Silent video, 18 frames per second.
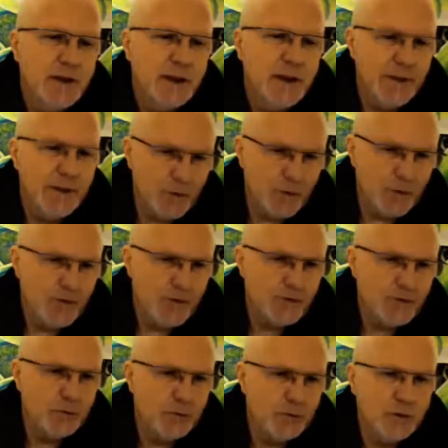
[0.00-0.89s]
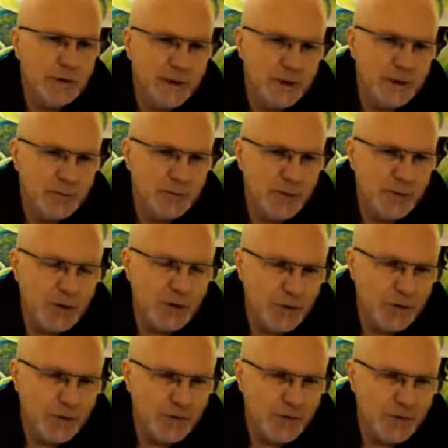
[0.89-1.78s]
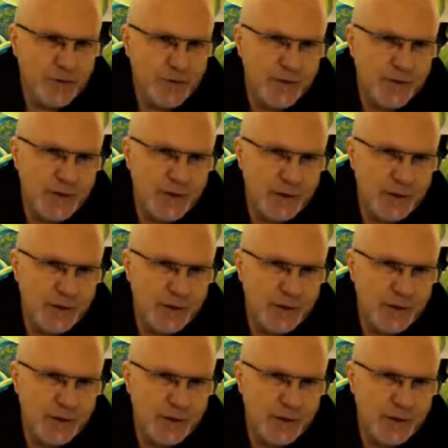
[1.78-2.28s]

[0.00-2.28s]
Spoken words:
And there are some good NLP courses